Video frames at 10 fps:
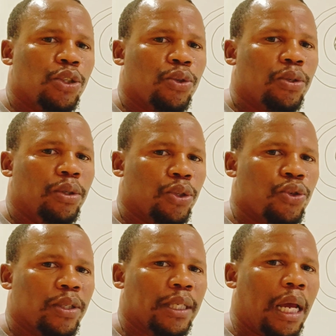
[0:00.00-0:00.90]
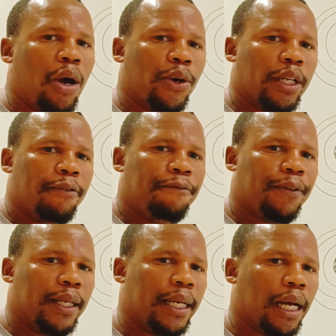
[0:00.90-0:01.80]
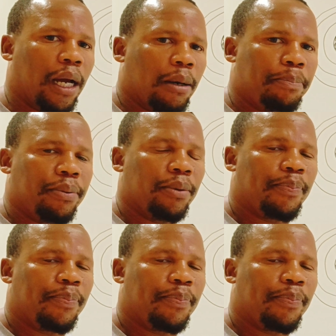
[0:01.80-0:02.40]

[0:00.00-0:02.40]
neutrons are already filling up